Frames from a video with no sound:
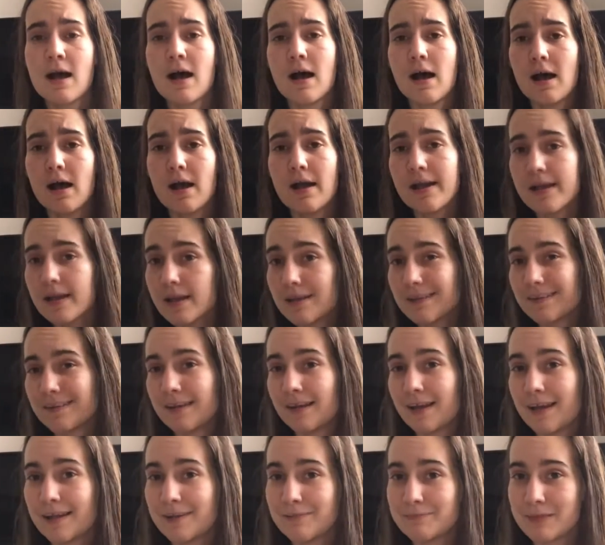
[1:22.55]
I
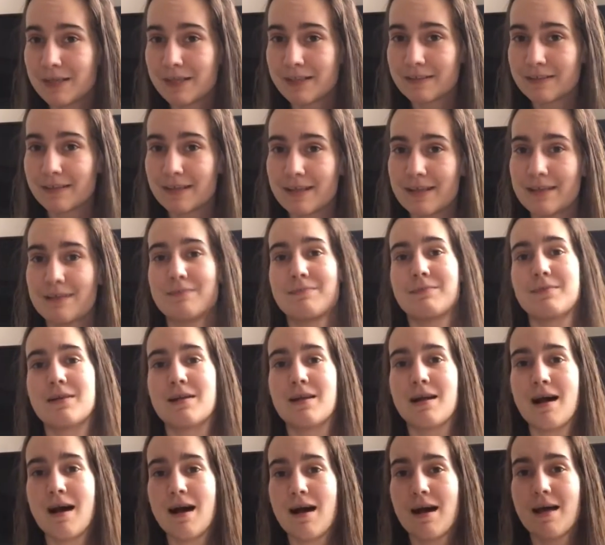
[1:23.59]
admittedly am
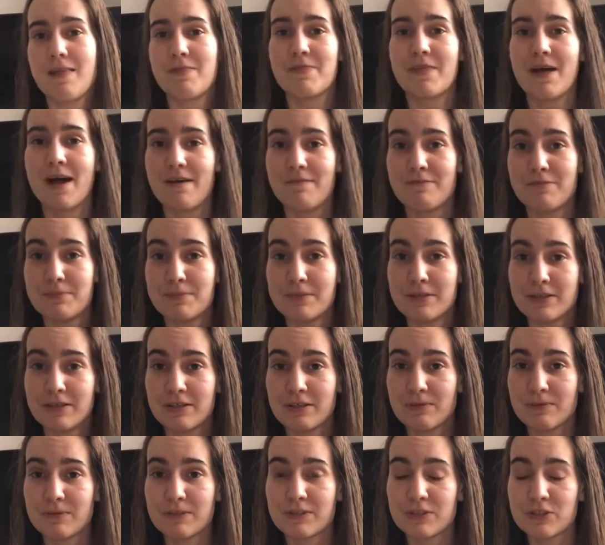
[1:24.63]
not that
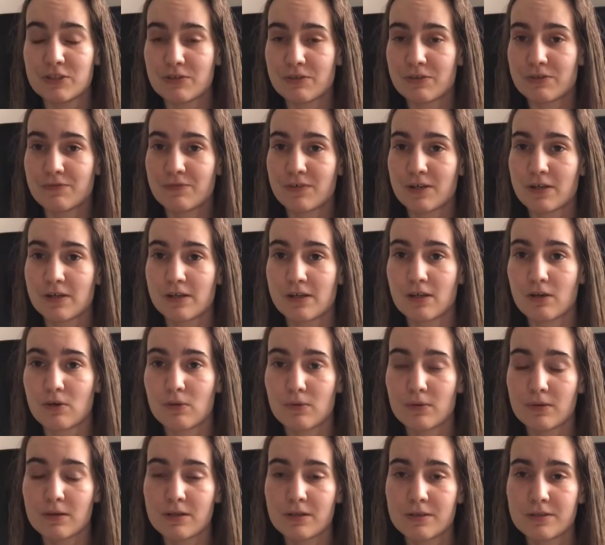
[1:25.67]
familiar with Joan of Arc
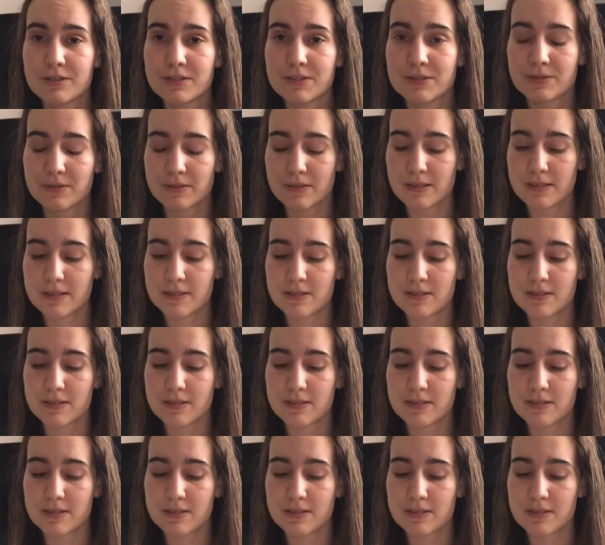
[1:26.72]
or her story,